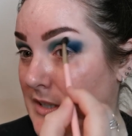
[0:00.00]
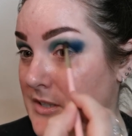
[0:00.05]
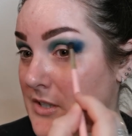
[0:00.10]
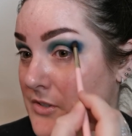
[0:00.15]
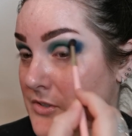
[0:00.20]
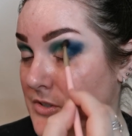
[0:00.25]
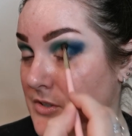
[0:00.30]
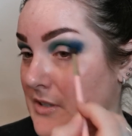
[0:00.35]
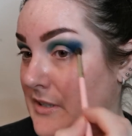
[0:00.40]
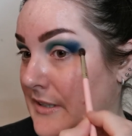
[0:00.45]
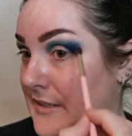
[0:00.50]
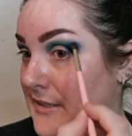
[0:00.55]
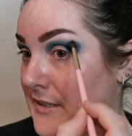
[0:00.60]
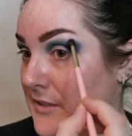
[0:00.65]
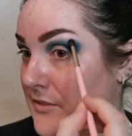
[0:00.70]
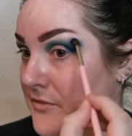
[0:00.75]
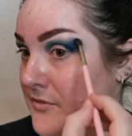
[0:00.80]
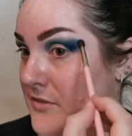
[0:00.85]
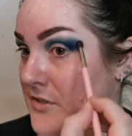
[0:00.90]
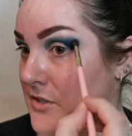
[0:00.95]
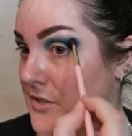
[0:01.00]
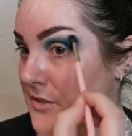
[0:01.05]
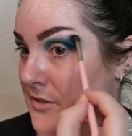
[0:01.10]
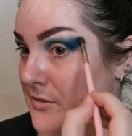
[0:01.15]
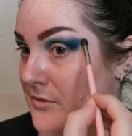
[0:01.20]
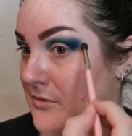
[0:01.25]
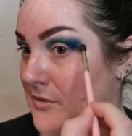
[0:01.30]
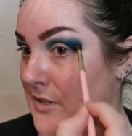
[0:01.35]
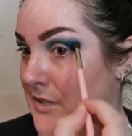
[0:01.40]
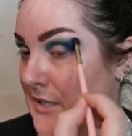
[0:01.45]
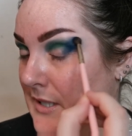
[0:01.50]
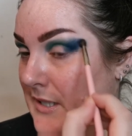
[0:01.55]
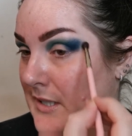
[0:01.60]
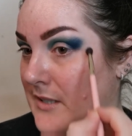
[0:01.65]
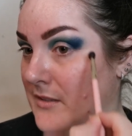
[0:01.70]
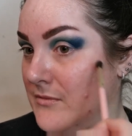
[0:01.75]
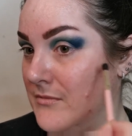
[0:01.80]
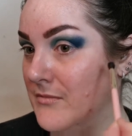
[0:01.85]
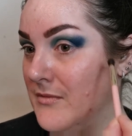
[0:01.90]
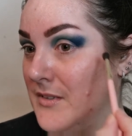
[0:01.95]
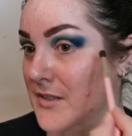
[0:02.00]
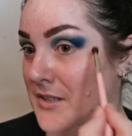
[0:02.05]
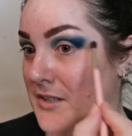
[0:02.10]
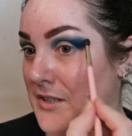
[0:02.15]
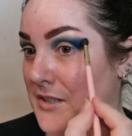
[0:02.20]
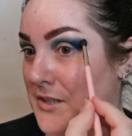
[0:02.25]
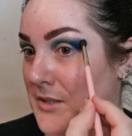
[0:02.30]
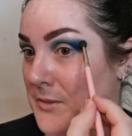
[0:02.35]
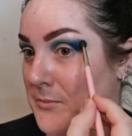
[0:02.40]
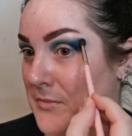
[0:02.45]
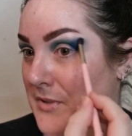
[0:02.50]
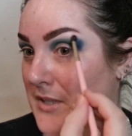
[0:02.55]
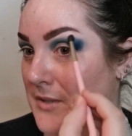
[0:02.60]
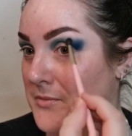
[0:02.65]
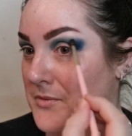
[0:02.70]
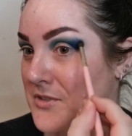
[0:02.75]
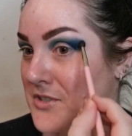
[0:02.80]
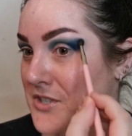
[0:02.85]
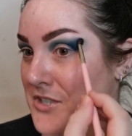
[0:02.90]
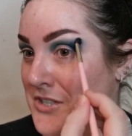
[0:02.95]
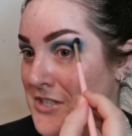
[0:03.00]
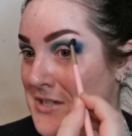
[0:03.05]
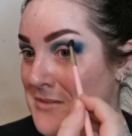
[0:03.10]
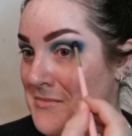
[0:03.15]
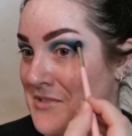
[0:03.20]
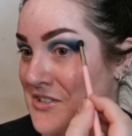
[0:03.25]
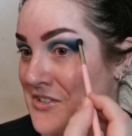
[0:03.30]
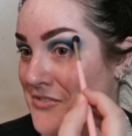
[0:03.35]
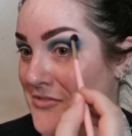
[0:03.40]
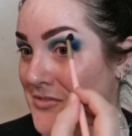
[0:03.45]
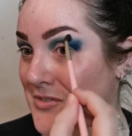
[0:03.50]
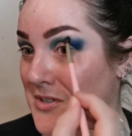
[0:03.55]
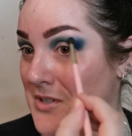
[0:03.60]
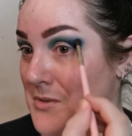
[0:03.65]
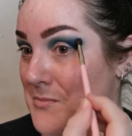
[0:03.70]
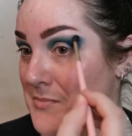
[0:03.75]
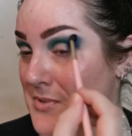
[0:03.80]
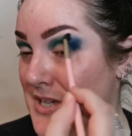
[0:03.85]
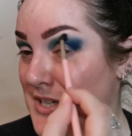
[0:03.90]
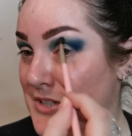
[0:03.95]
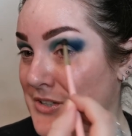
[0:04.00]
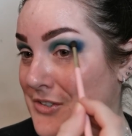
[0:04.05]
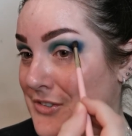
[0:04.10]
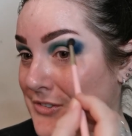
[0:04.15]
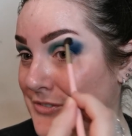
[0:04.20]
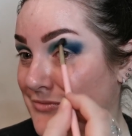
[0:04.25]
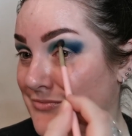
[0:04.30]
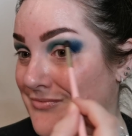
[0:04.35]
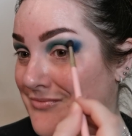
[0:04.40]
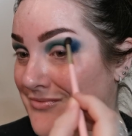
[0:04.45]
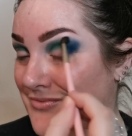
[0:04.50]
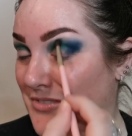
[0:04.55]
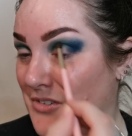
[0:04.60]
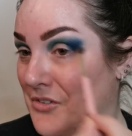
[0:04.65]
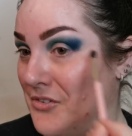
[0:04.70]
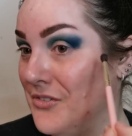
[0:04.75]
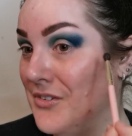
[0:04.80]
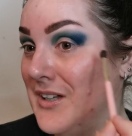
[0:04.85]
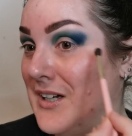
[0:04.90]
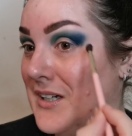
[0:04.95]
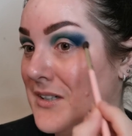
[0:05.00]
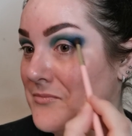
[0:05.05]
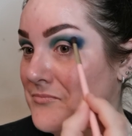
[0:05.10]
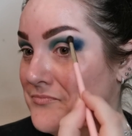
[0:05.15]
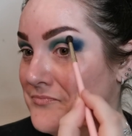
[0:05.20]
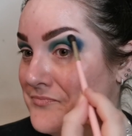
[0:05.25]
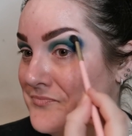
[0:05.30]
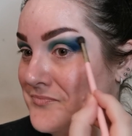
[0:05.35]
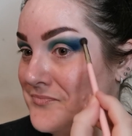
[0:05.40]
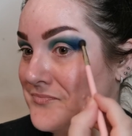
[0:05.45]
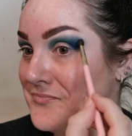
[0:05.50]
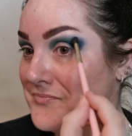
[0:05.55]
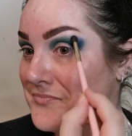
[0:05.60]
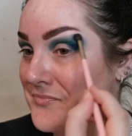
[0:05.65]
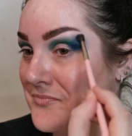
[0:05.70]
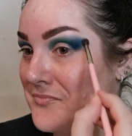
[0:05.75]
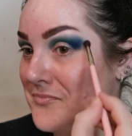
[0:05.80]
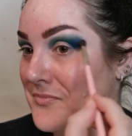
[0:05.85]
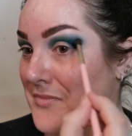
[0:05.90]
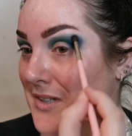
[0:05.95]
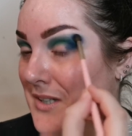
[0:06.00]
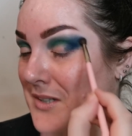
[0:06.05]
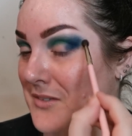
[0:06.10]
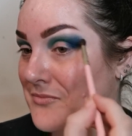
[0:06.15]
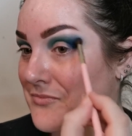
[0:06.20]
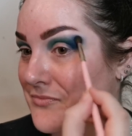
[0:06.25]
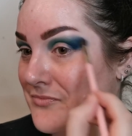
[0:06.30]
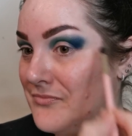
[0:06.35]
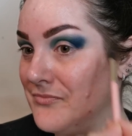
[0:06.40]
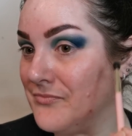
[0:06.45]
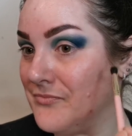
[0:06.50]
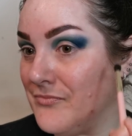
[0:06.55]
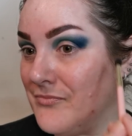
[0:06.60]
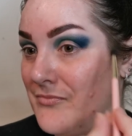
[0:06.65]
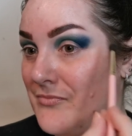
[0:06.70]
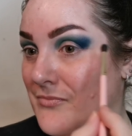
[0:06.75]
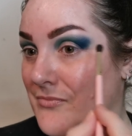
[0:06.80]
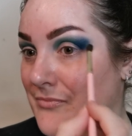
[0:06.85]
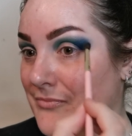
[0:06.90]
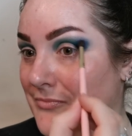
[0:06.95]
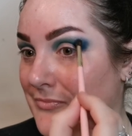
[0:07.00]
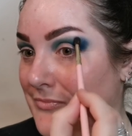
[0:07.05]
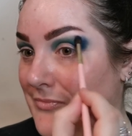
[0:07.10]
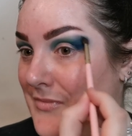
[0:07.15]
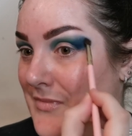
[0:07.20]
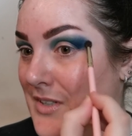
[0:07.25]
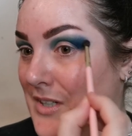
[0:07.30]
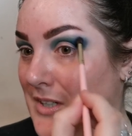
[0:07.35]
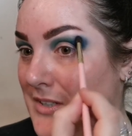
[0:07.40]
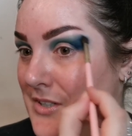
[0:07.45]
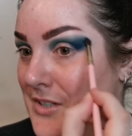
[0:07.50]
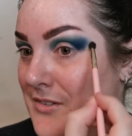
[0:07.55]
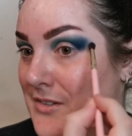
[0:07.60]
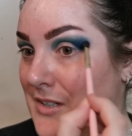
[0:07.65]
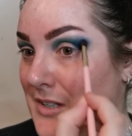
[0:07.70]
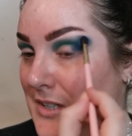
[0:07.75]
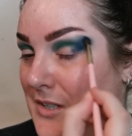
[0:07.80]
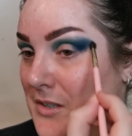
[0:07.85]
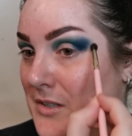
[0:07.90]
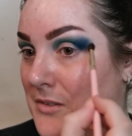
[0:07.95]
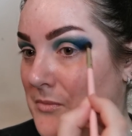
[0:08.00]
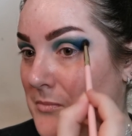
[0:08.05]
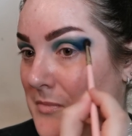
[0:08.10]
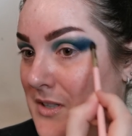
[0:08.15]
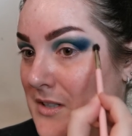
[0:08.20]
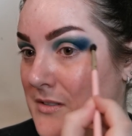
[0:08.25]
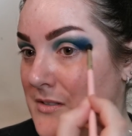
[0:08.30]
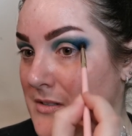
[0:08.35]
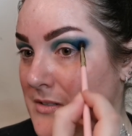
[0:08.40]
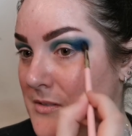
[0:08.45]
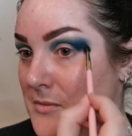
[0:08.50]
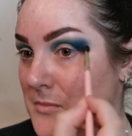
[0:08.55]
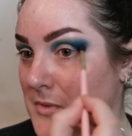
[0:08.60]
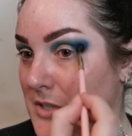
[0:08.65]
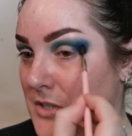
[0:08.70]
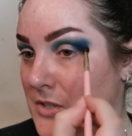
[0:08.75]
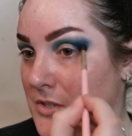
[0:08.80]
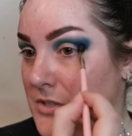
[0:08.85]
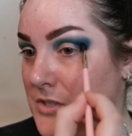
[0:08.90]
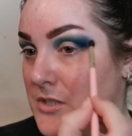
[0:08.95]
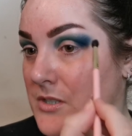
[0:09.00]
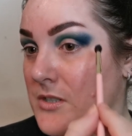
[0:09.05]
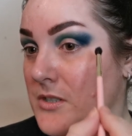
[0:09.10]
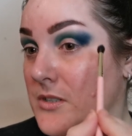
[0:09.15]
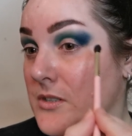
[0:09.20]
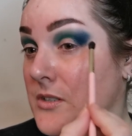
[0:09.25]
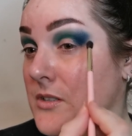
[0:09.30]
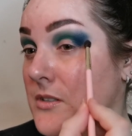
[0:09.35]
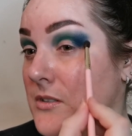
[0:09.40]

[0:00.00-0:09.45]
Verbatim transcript: I don't do it enough to really be able to share much of an opinion on that, but I don't think it matters so much.